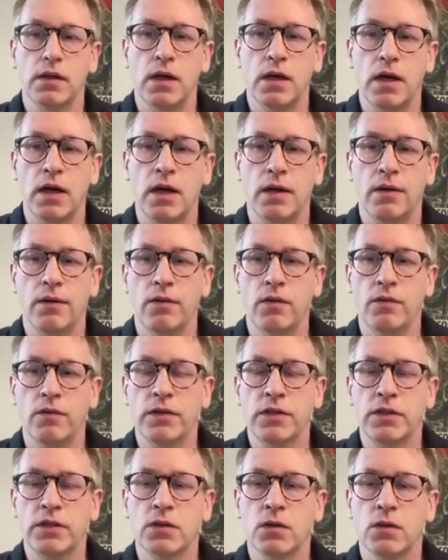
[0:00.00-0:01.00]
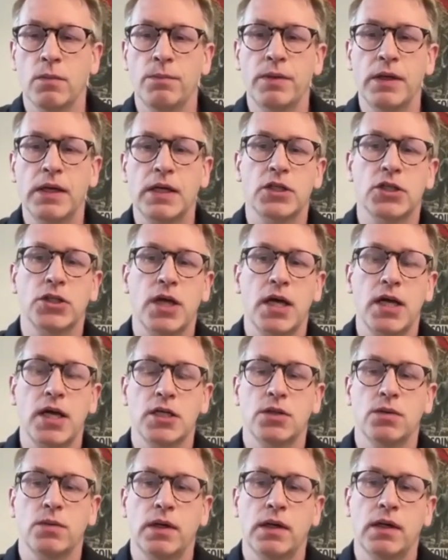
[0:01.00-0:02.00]
uh, we saw a big
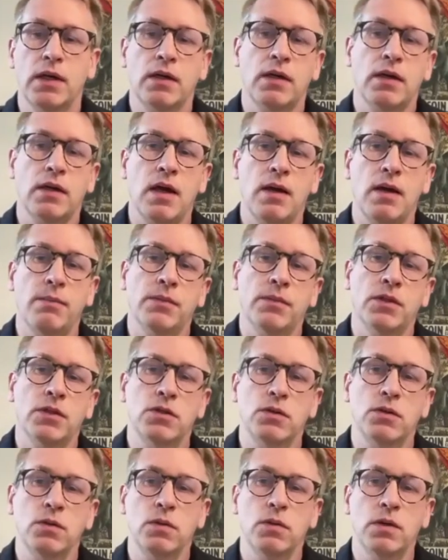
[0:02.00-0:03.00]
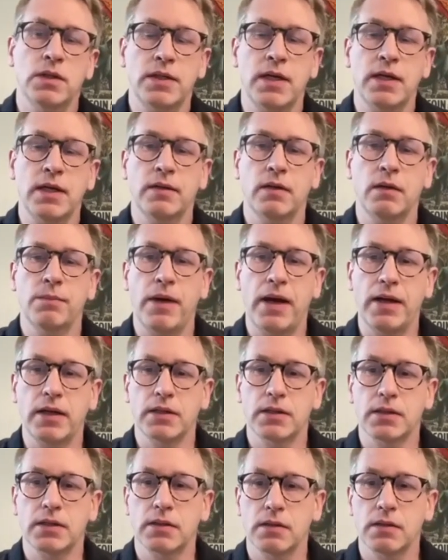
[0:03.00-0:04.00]
change when it came to central
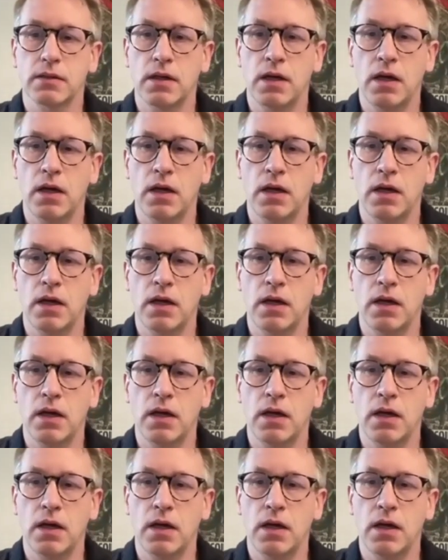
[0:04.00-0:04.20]
banks.